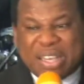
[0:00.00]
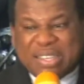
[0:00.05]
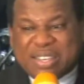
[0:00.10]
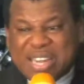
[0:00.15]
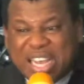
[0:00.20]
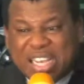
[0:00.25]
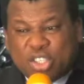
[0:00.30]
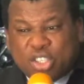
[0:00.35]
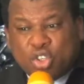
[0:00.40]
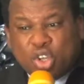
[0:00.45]
that
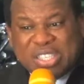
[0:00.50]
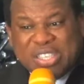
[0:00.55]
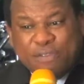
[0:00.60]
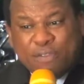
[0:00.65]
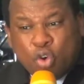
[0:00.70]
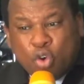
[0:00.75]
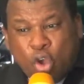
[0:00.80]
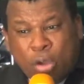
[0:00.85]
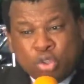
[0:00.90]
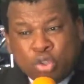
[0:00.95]
is not even
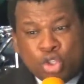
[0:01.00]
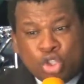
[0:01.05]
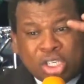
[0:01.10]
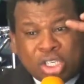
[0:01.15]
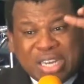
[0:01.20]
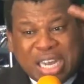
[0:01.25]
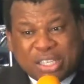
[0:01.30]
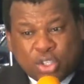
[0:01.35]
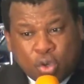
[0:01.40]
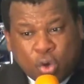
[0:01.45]
coming to church
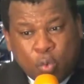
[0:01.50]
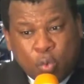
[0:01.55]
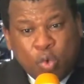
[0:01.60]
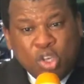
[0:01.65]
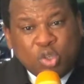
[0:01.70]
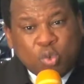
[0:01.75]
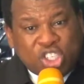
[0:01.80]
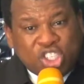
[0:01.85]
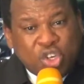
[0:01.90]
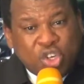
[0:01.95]
at all, who is
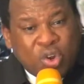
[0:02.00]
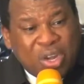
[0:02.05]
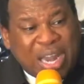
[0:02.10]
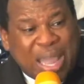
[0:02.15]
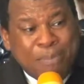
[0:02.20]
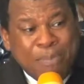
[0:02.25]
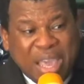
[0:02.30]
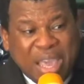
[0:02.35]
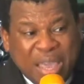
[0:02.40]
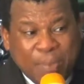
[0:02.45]
watching online,
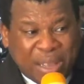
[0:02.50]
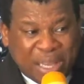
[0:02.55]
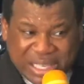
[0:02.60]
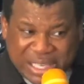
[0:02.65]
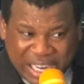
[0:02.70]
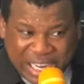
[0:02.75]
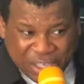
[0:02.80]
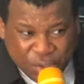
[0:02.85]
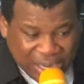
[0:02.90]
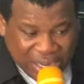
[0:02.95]
make it better
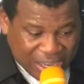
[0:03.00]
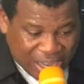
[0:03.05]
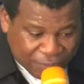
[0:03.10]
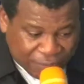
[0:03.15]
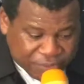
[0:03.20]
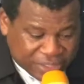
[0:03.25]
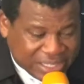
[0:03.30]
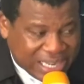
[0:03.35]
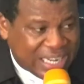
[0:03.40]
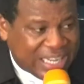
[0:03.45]
than you that you are
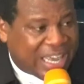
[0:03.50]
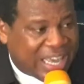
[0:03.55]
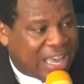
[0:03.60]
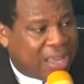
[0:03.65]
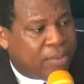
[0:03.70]
physically here.